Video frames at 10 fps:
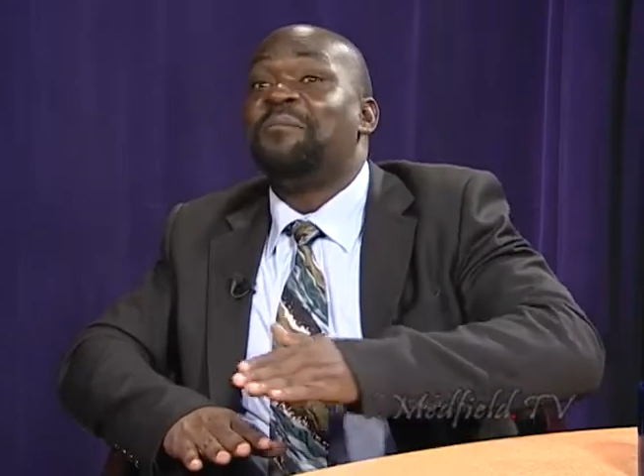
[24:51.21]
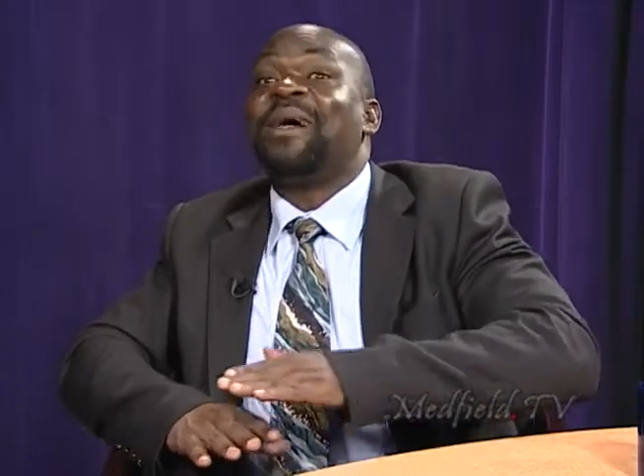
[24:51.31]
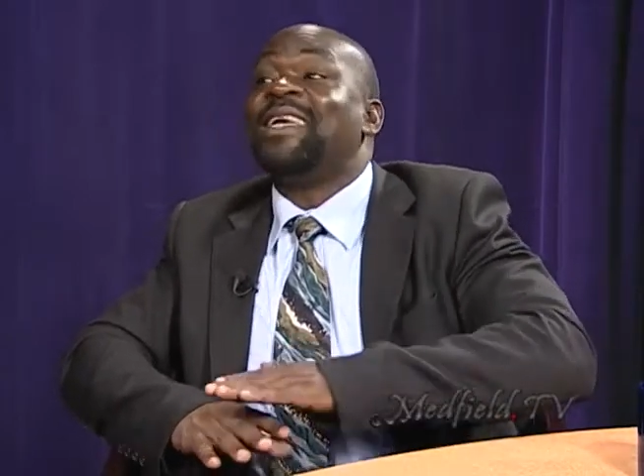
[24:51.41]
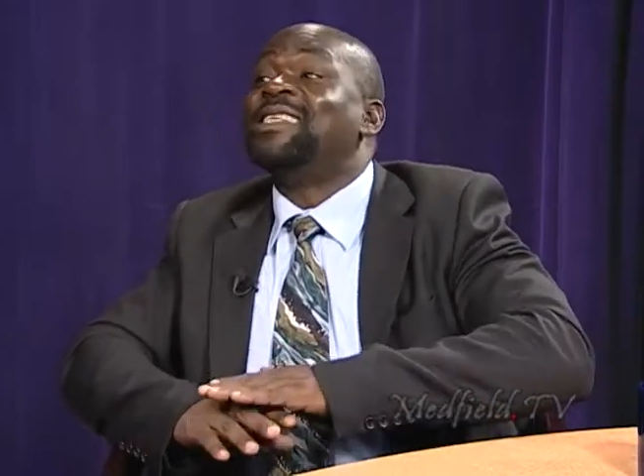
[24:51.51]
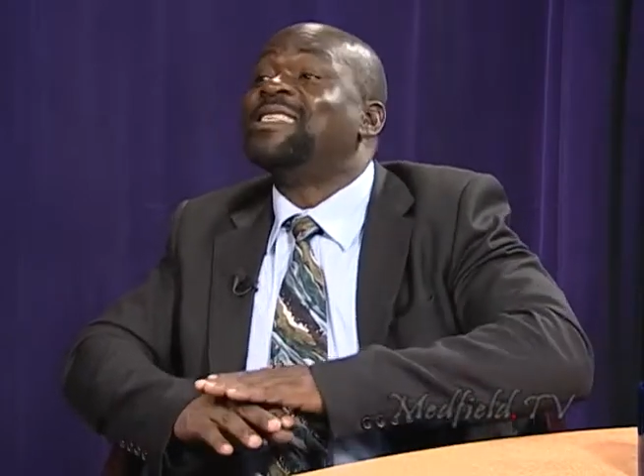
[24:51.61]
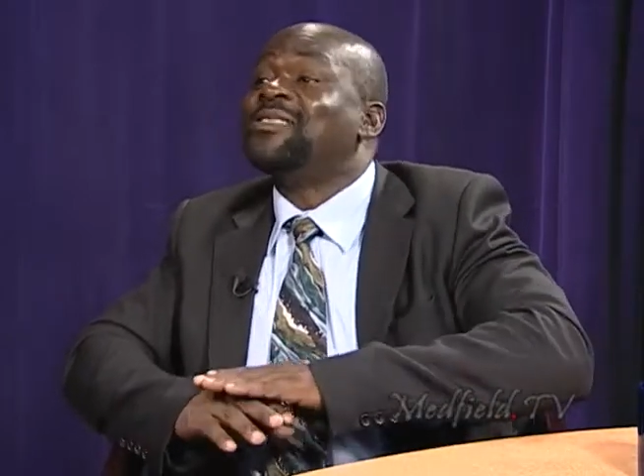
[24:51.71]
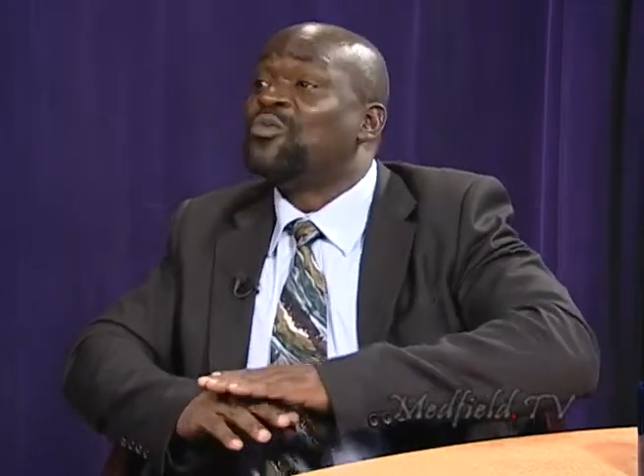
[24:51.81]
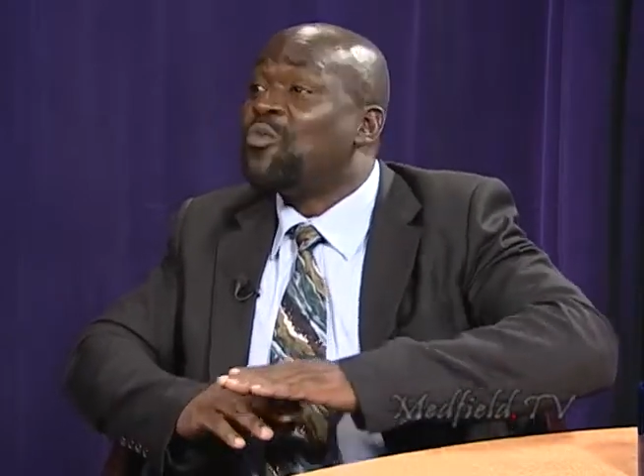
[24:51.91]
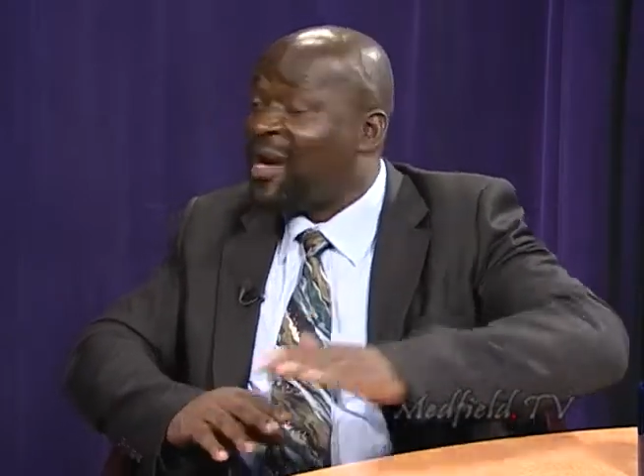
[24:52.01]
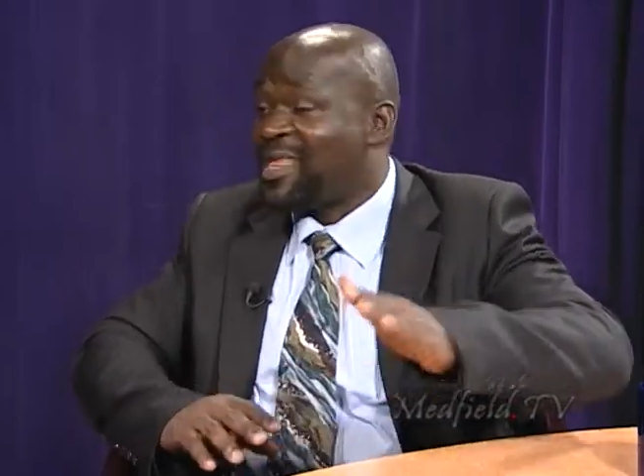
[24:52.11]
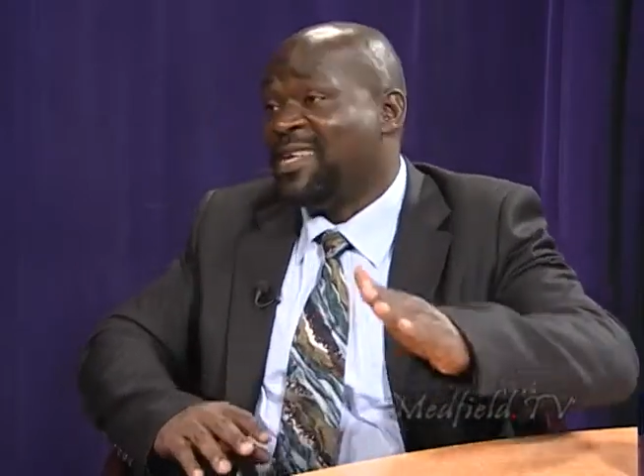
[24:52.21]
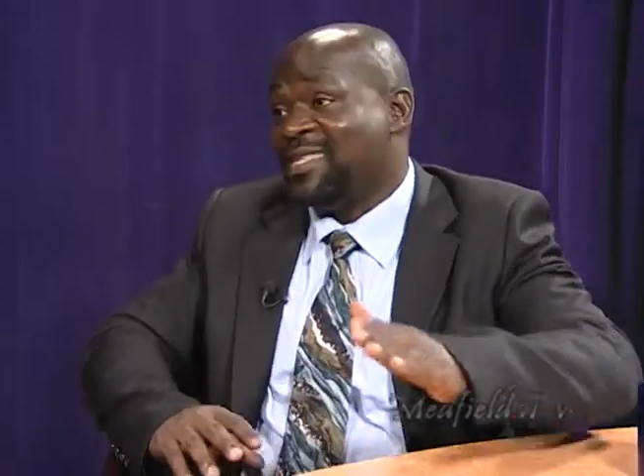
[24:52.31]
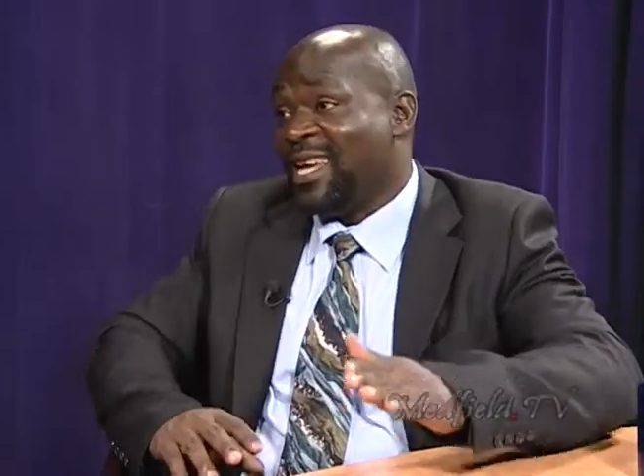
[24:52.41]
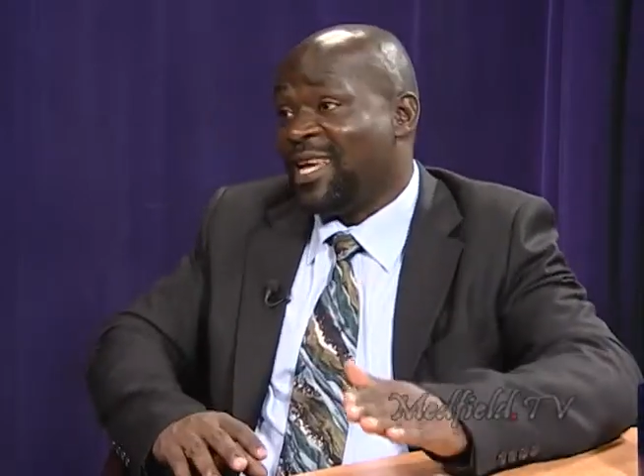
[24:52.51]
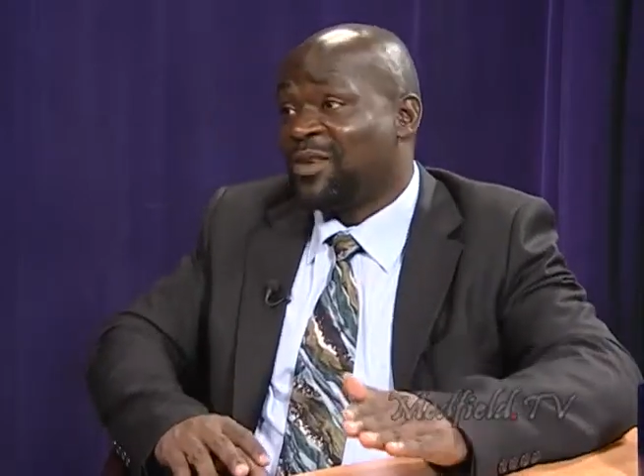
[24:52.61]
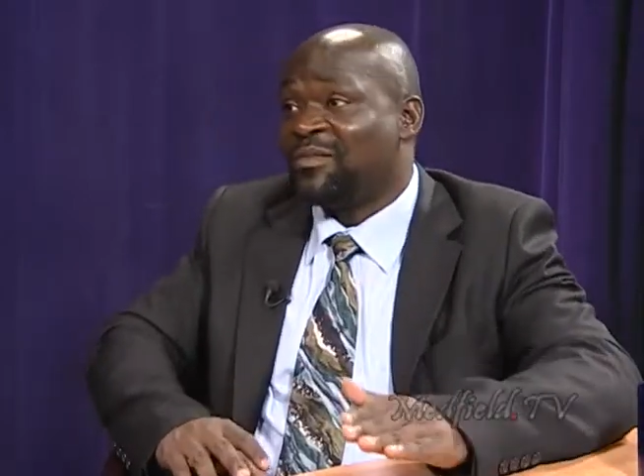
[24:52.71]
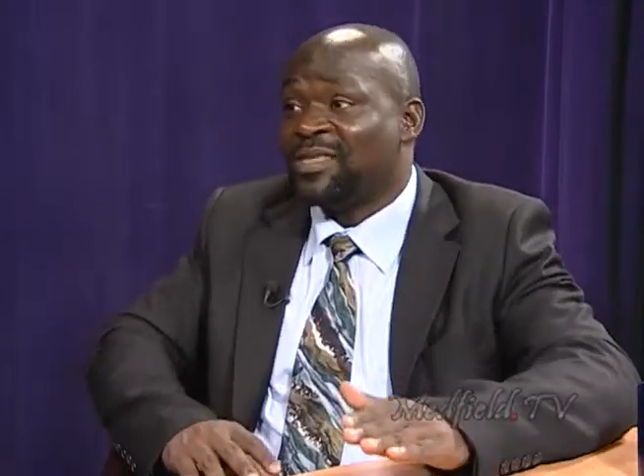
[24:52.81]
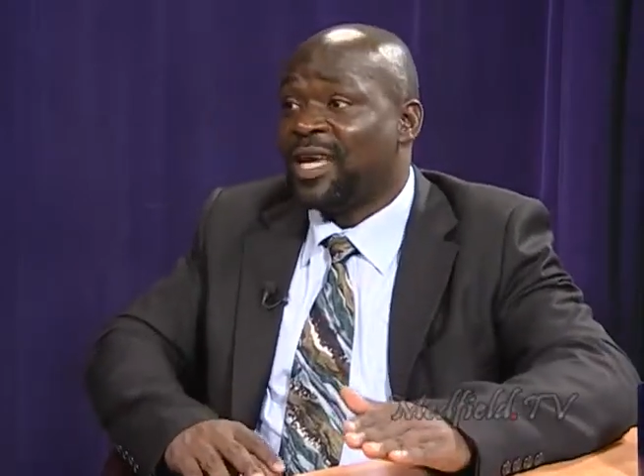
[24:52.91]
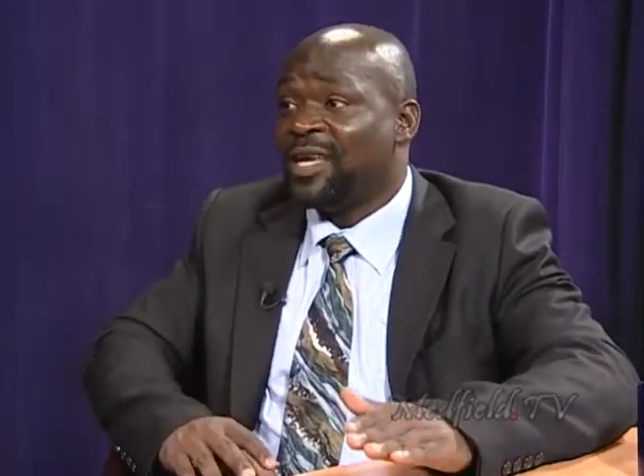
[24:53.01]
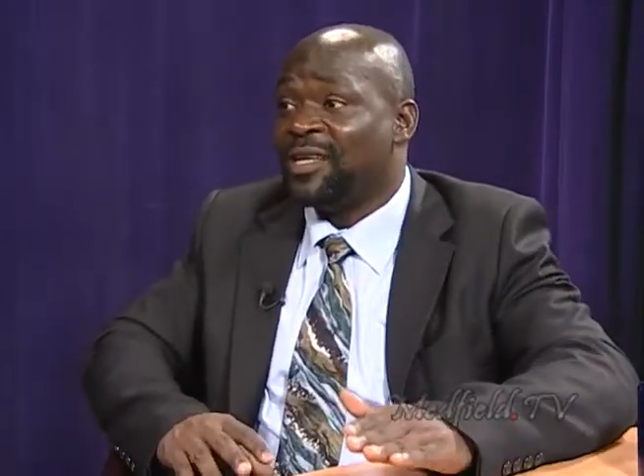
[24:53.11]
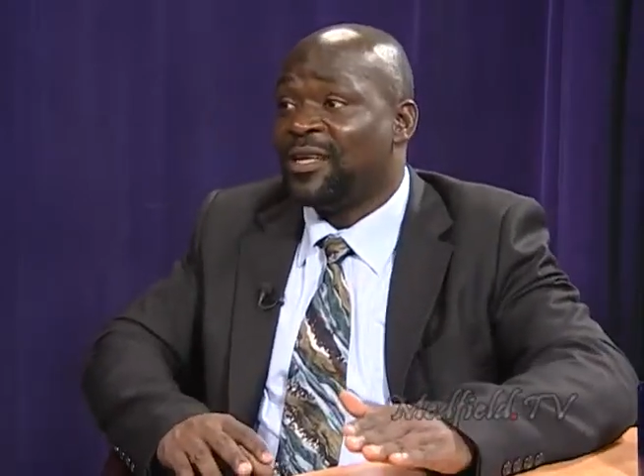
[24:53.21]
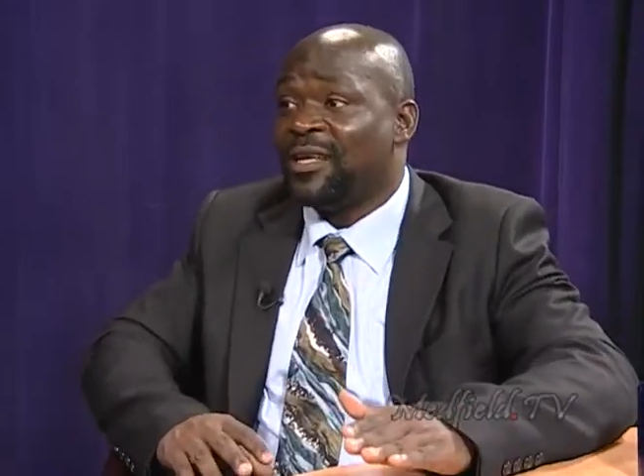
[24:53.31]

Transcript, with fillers: but it is worth it, like you've said.